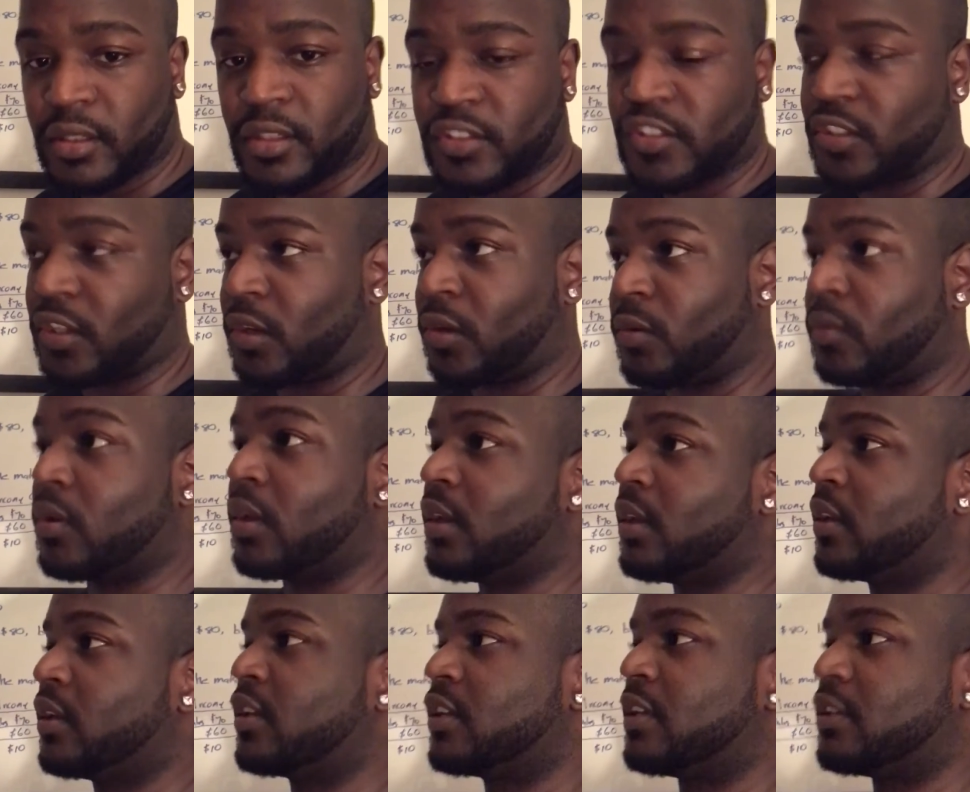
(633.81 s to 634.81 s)
So
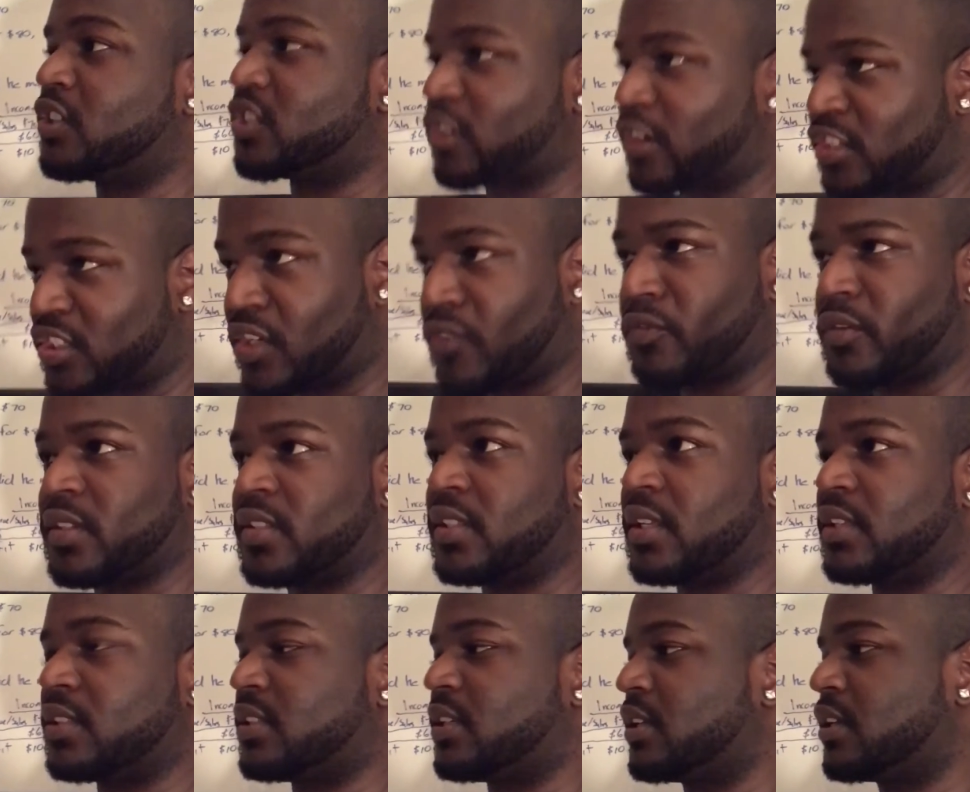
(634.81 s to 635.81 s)
he starts off with
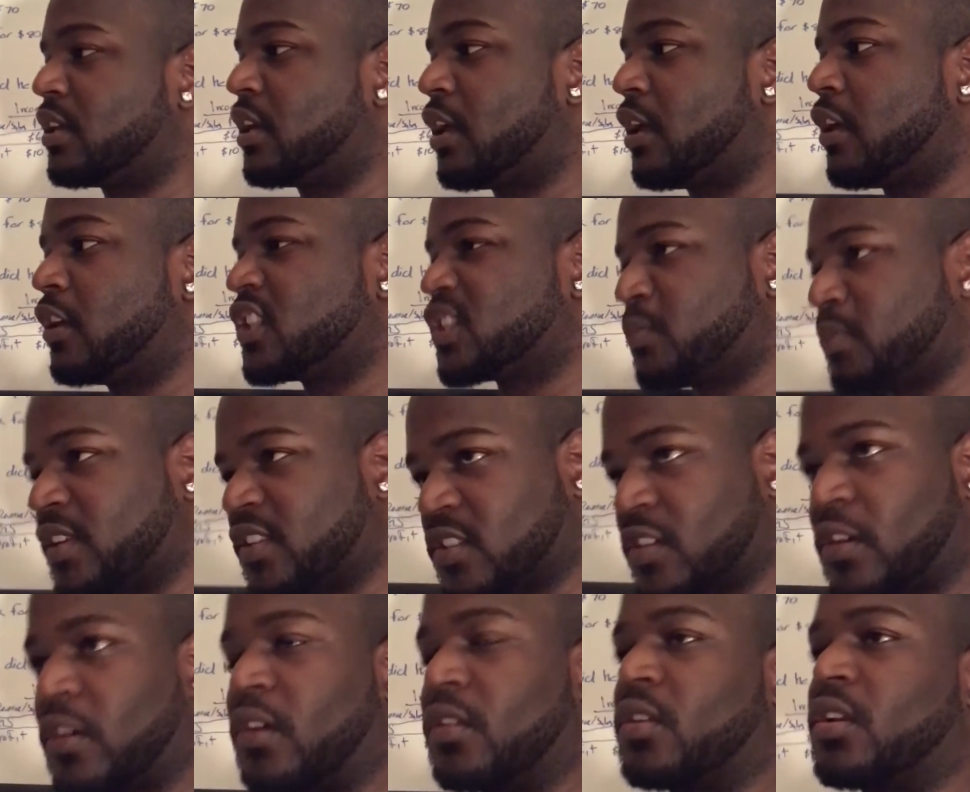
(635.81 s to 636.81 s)
60, spends
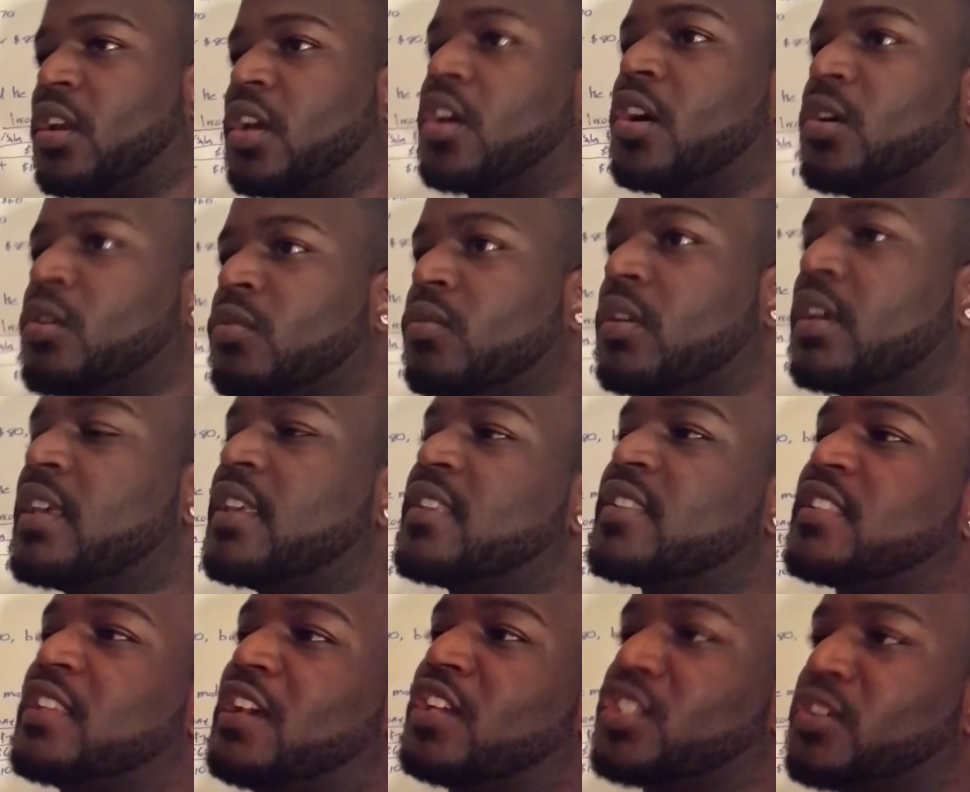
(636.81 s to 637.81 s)
it all on the goat,
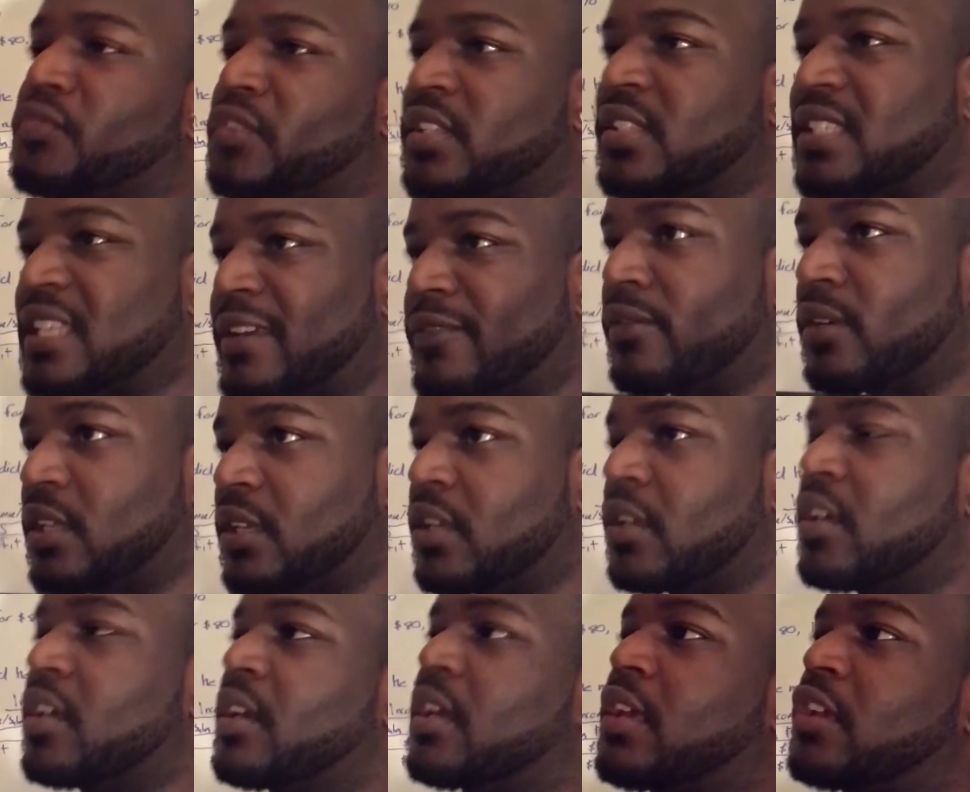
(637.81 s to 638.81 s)
sells it for
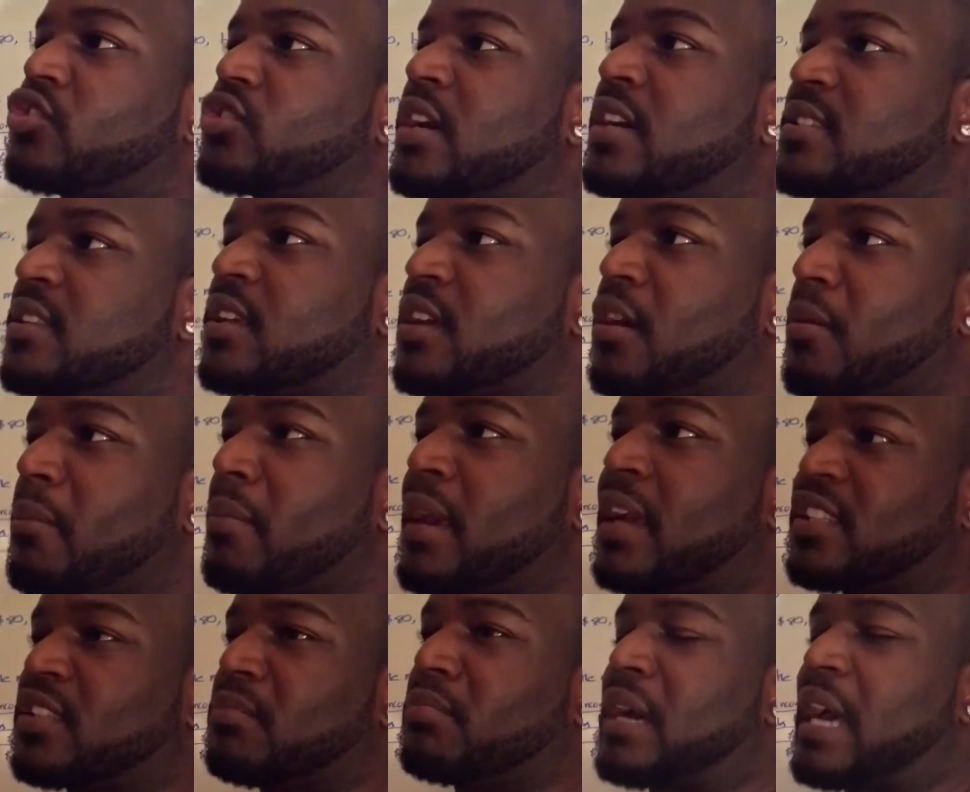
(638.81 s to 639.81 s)
70, tries to come
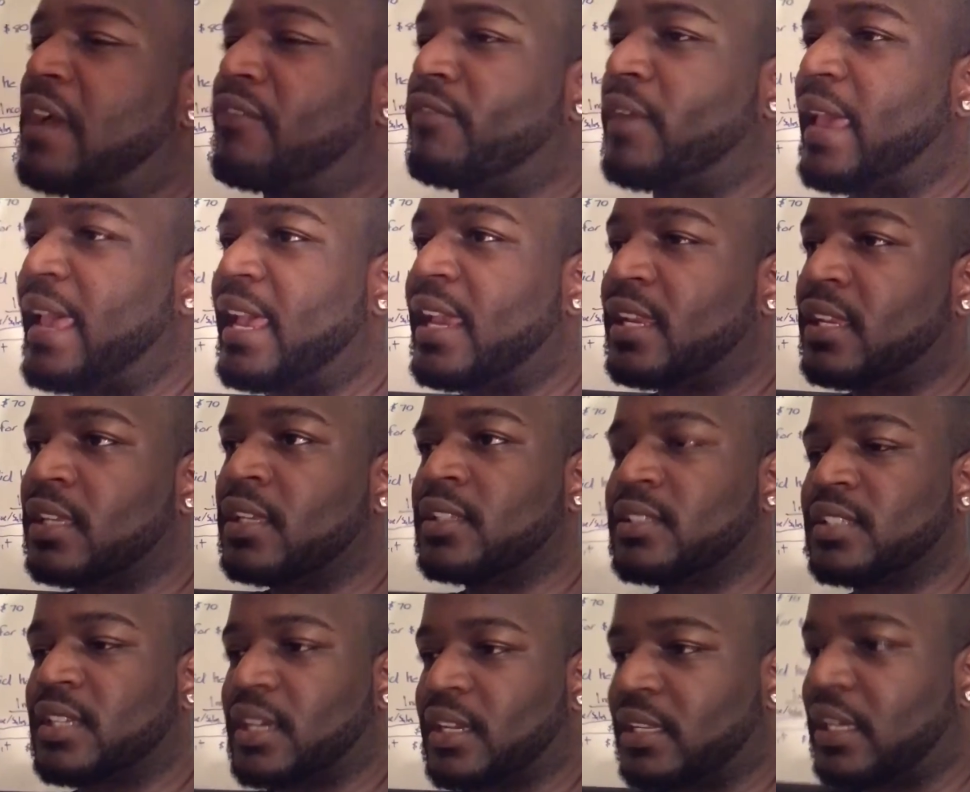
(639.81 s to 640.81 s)
back to buy it for 80,
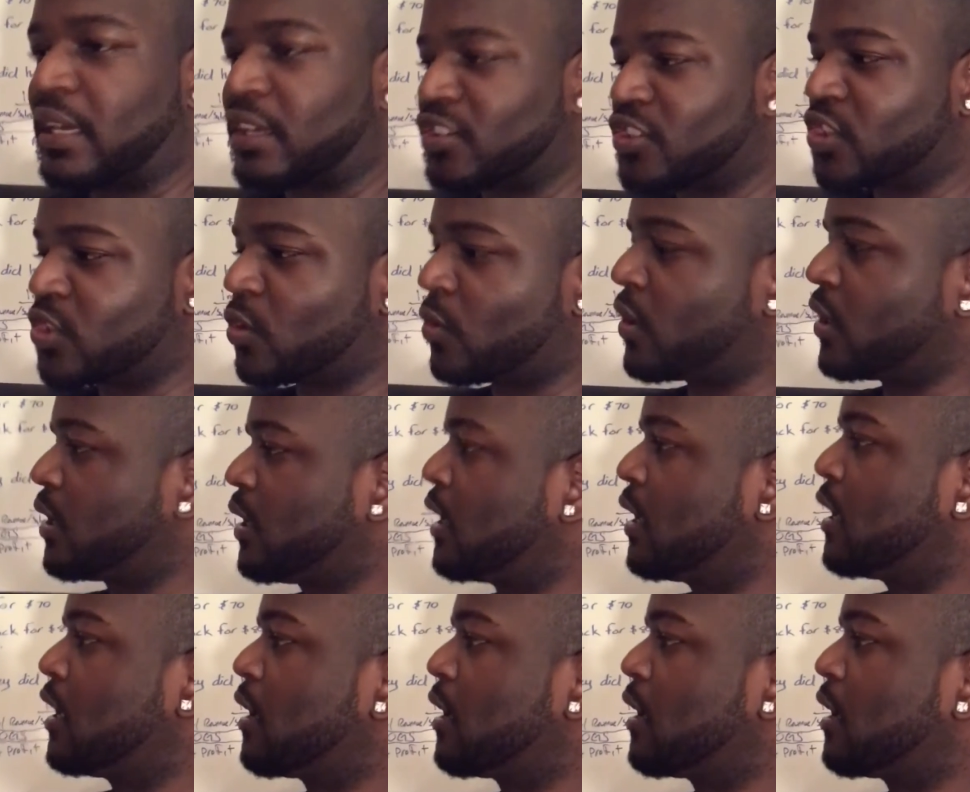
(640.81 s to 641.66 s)
$10 short,